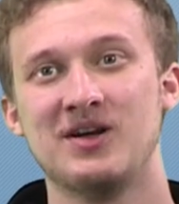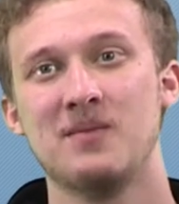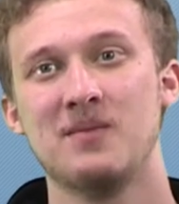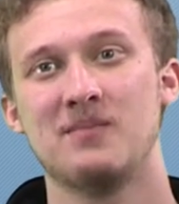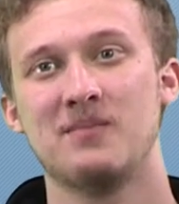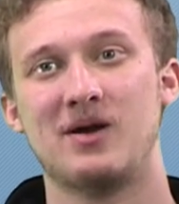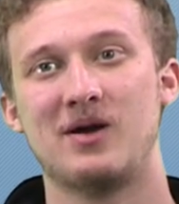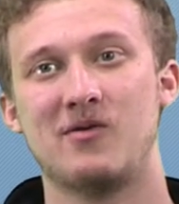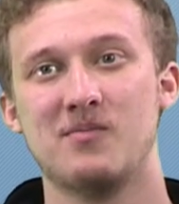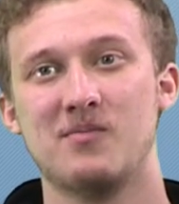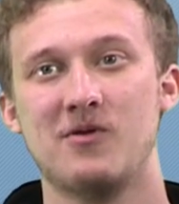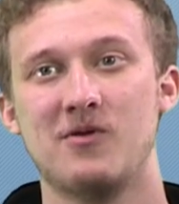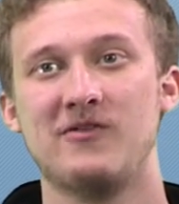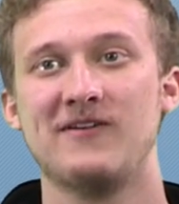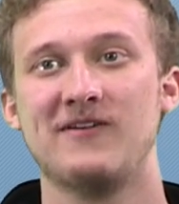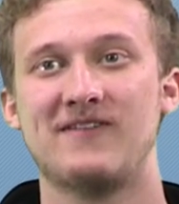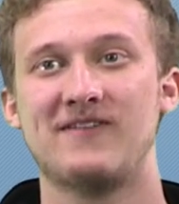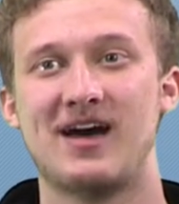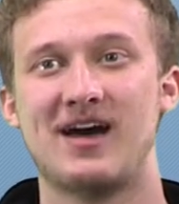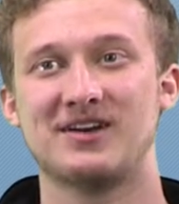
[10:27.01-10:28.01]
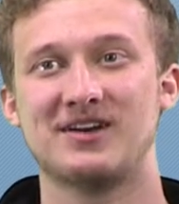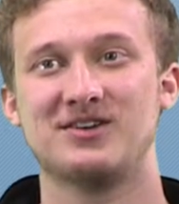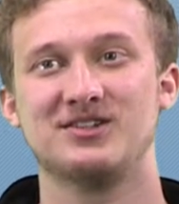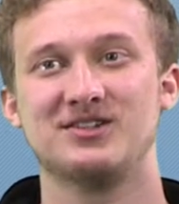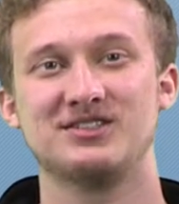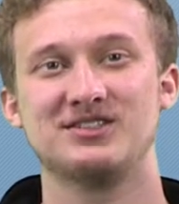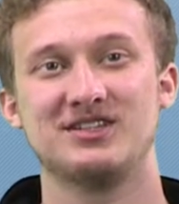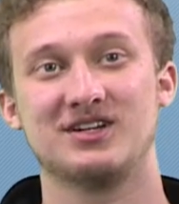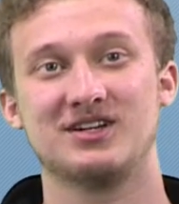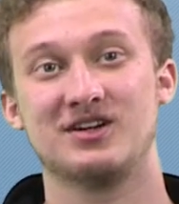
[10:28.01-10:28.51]
by removing factors
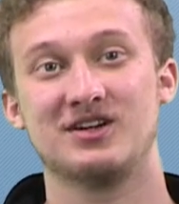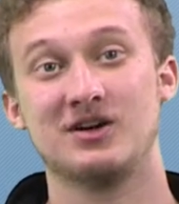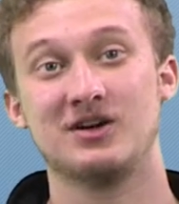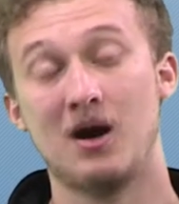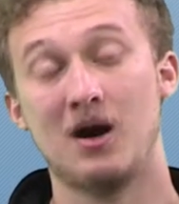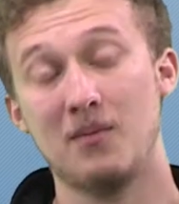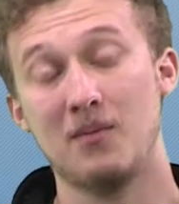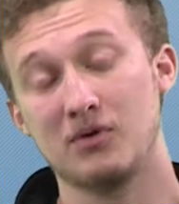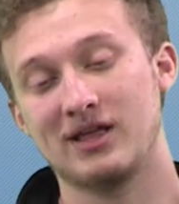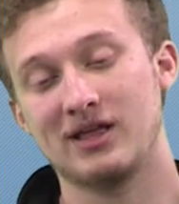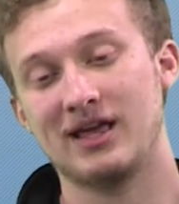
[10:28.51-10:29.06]
that could complicate a